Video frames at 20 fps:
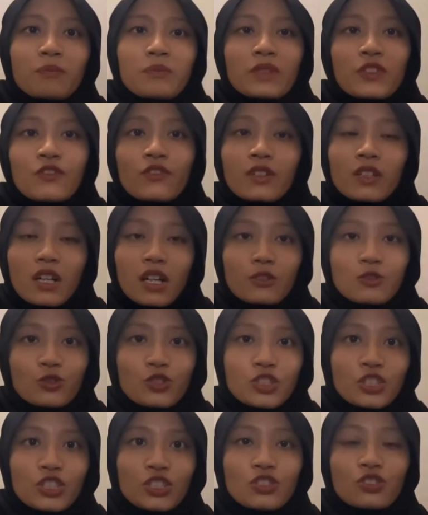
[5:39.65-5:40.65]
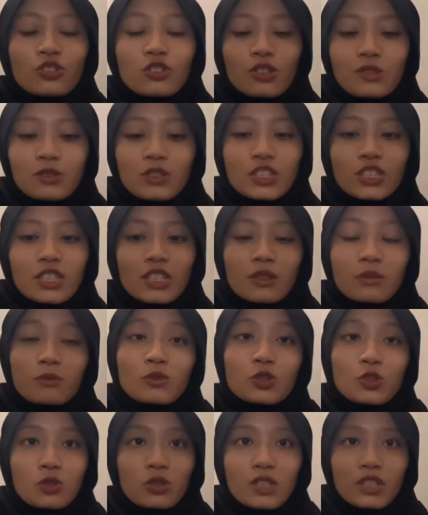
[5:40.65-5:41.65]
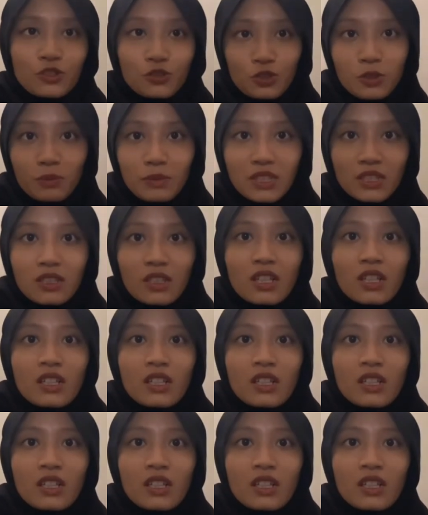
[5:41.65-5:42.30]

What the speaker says: if the country do not reach a mutual agreement.